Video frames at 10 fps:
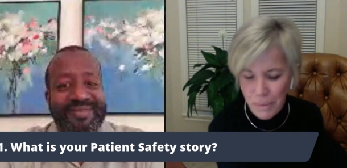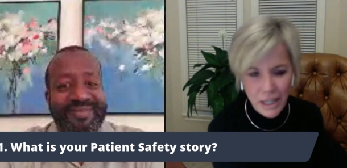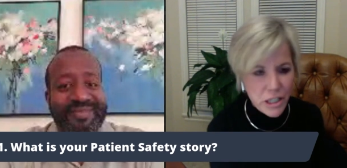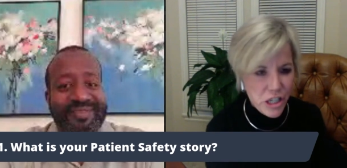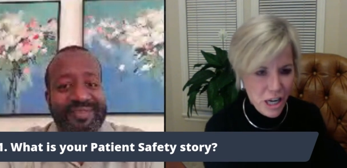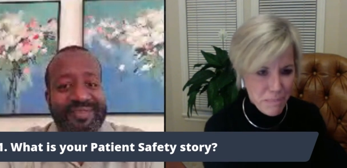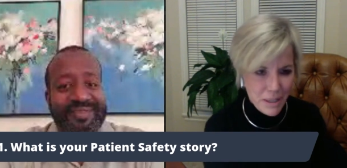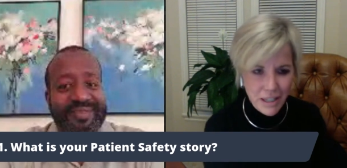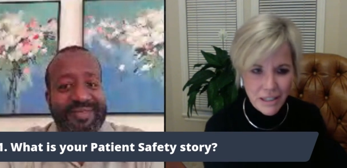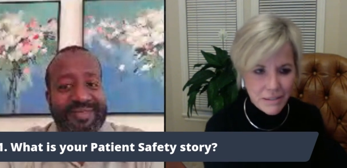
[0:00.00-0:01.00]
Speaker 1: being a
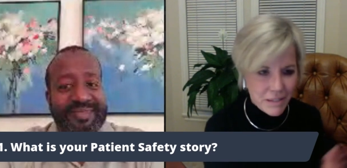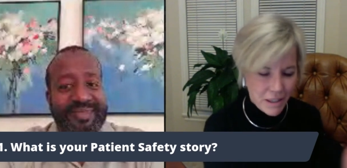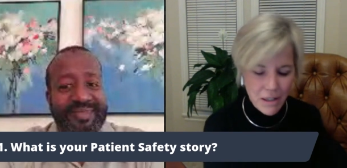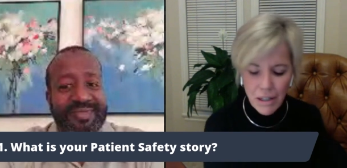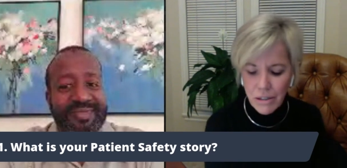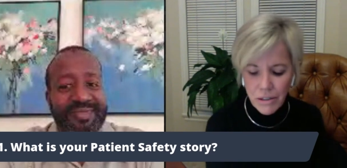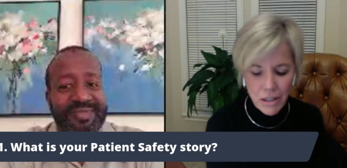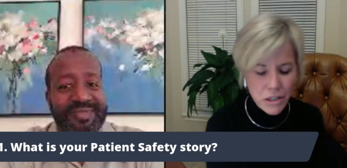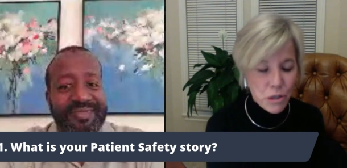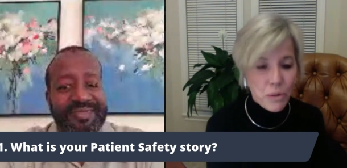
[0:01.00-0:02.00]
champion and
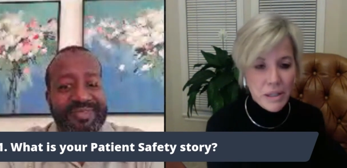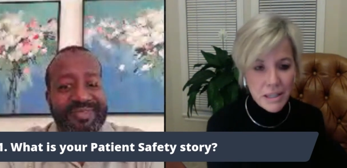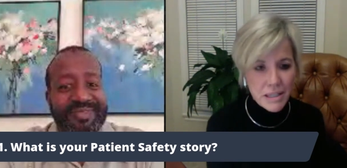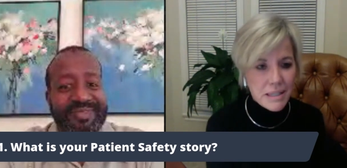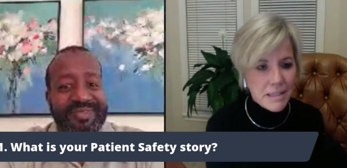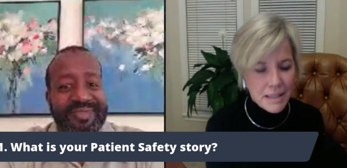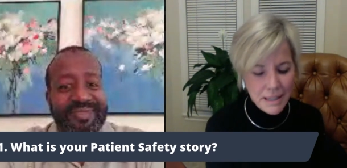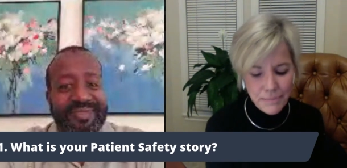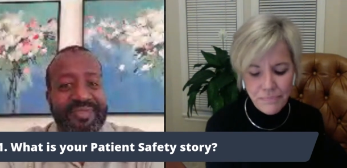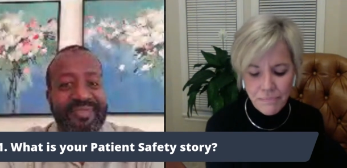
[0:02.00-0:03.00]
uh, doing these
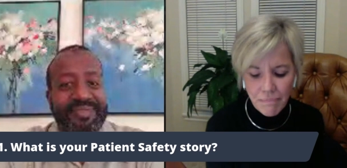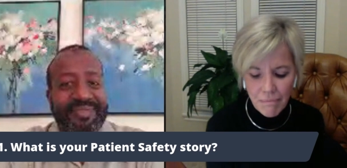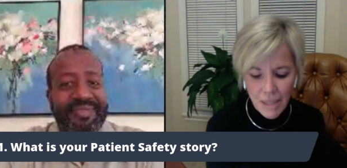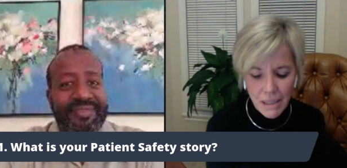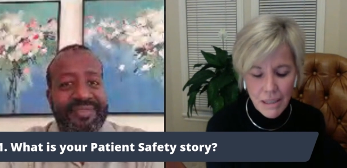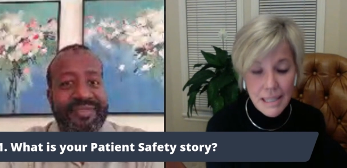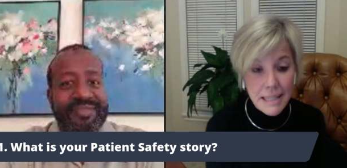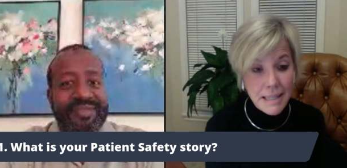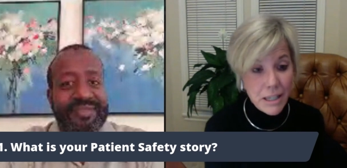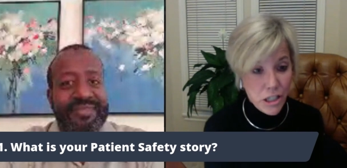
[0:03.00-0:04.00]
um,
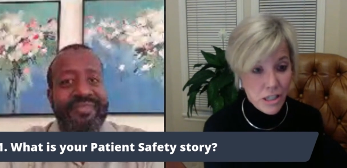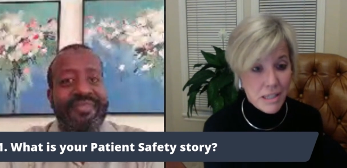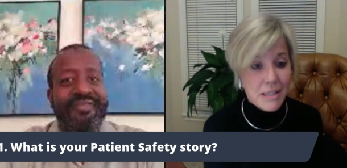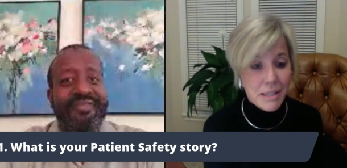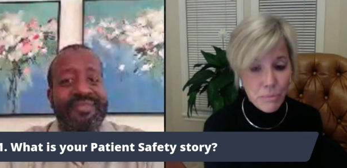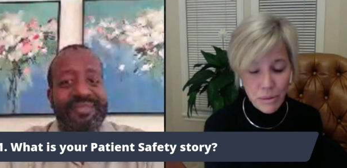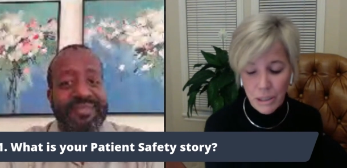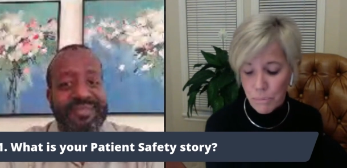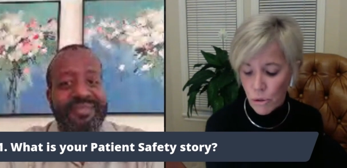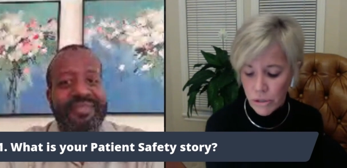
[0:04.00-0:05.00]
these sessions. This is really
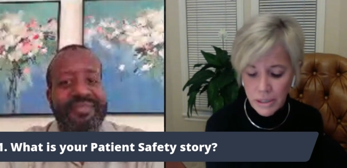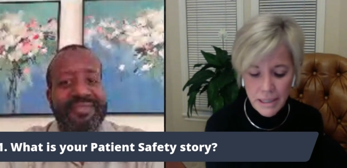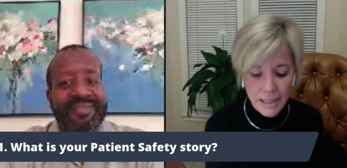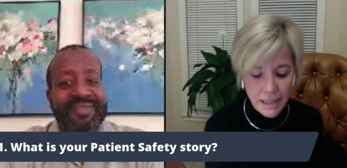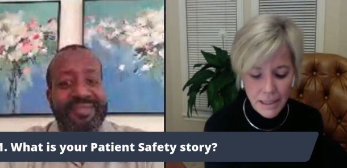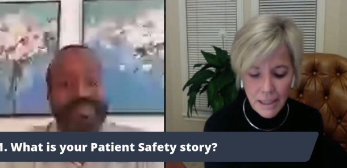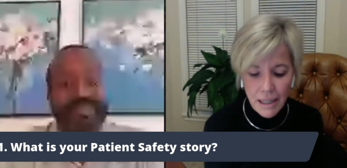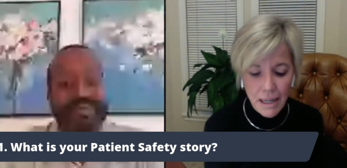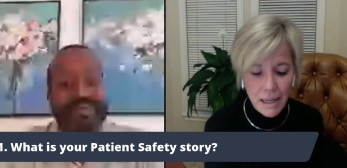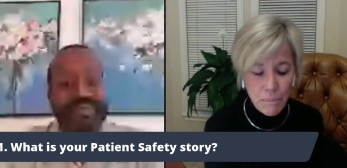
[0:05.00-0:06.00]
important.
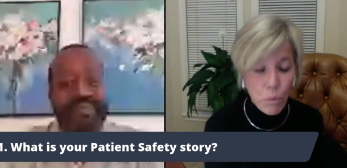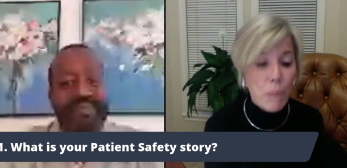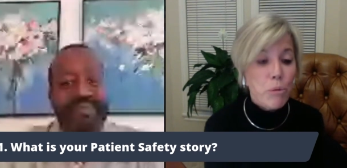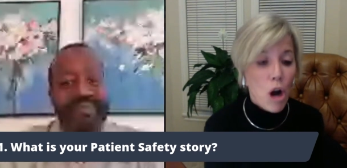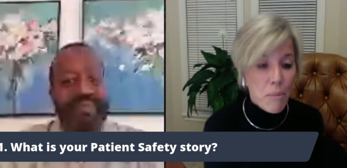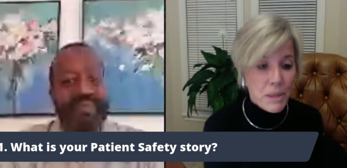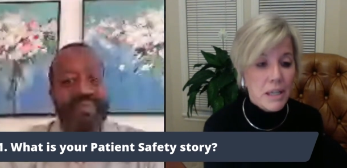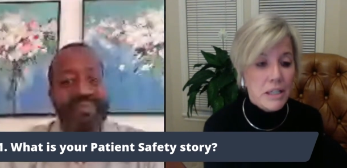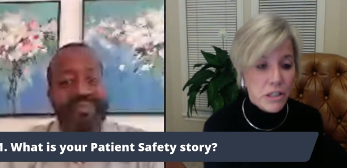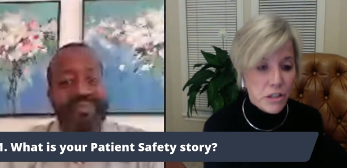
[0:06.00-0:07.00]
Um, what brought
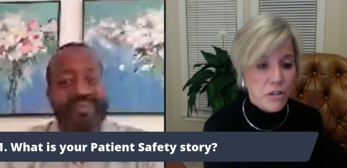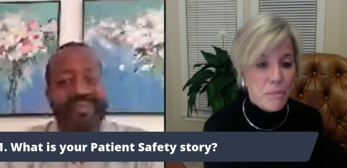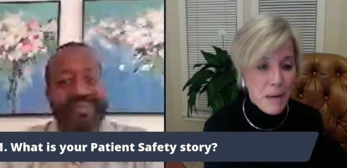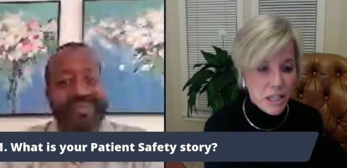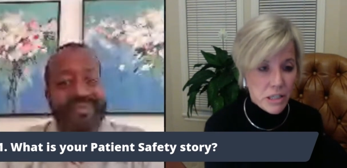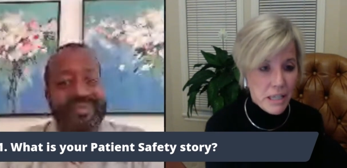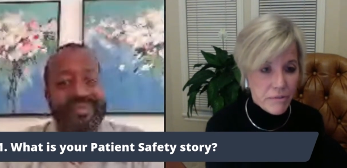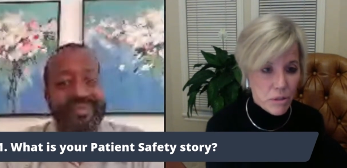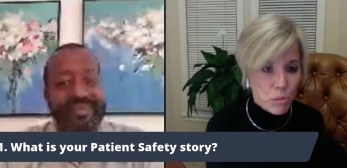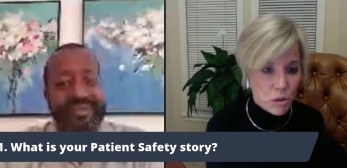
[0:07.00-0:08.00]
me into the patient
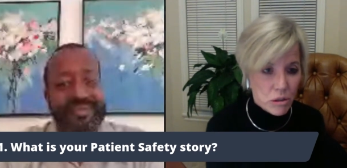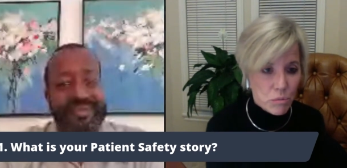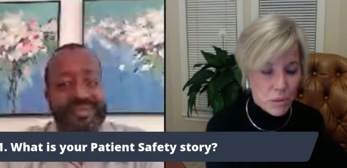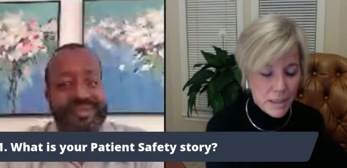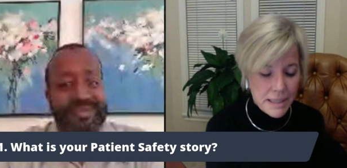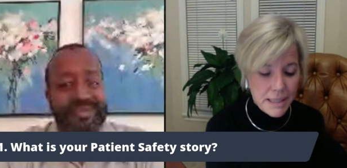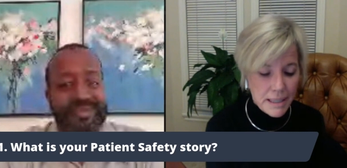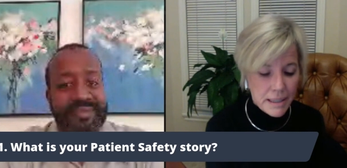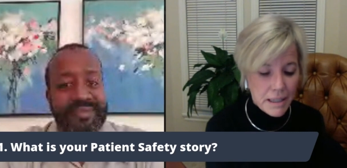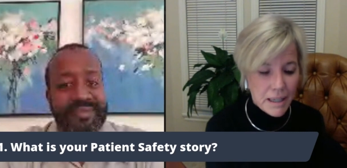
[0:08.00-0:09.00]
safety world was
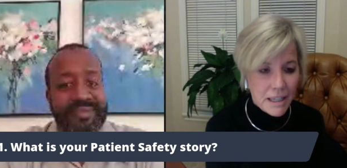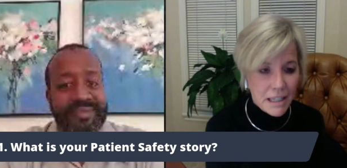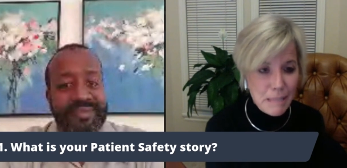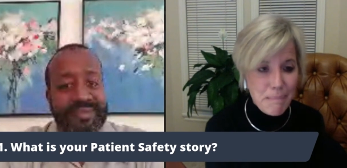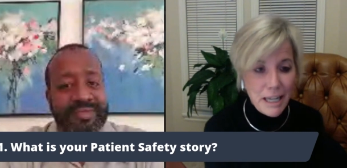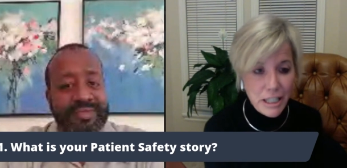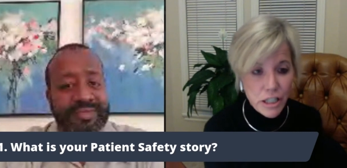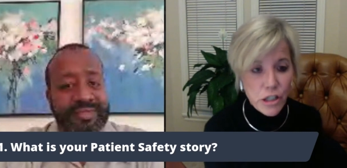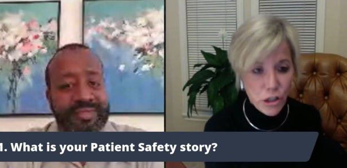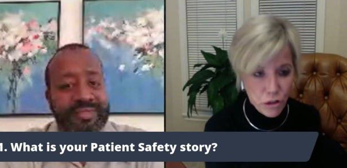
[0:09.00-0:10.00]
an
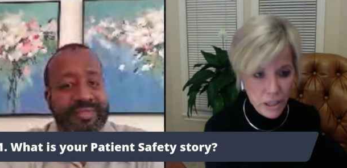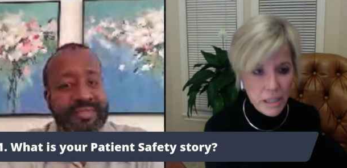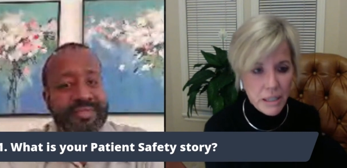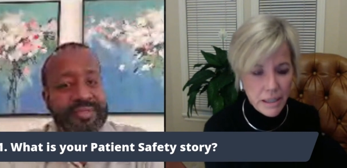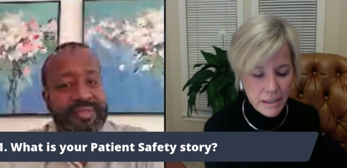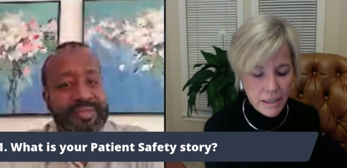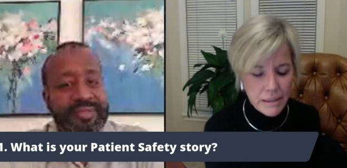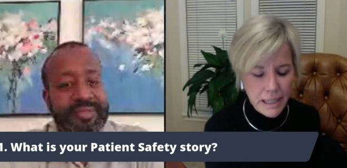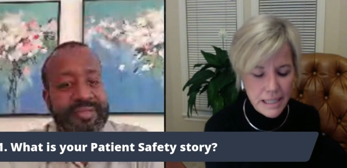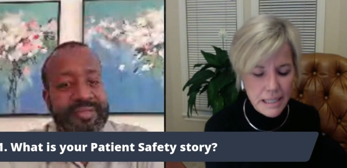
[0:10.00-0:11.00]
unexpected journey in
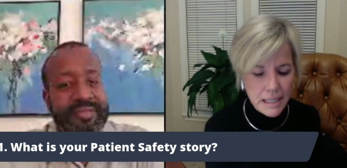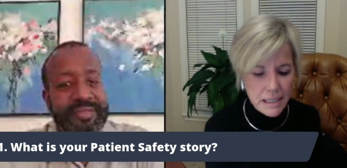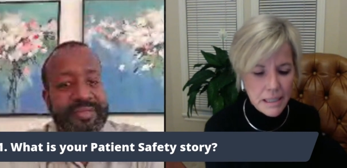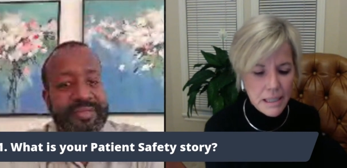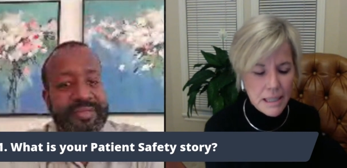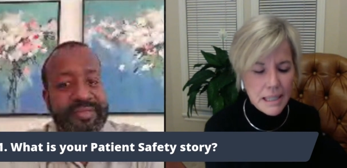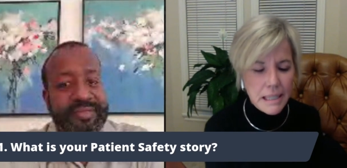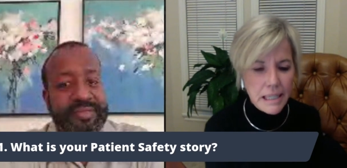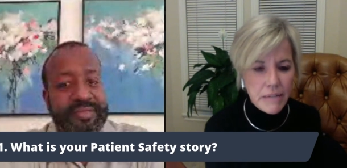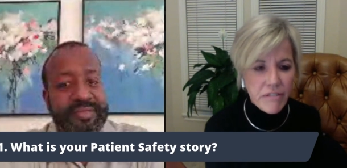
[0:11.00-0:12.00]

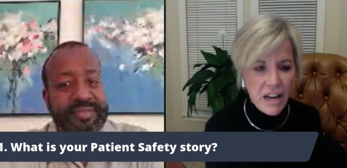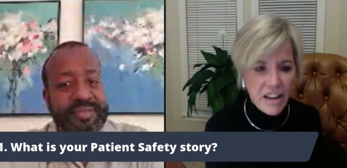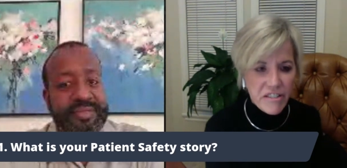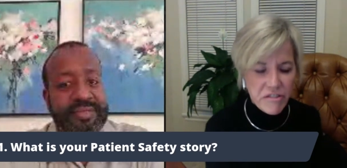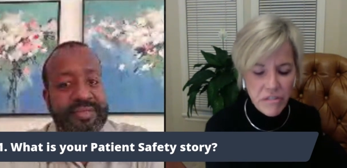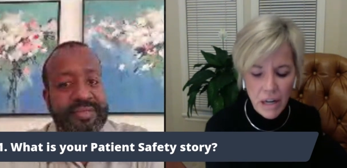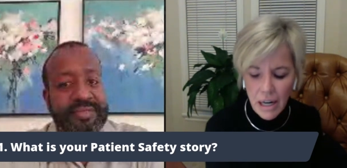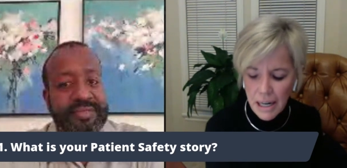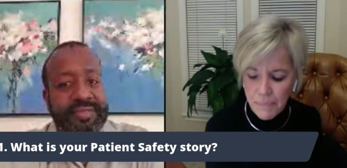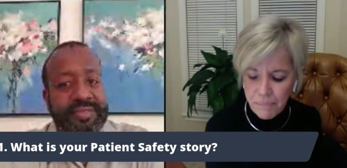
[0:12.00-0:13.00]
1995.
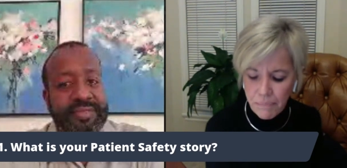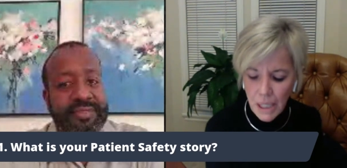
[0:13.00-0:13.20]
Um,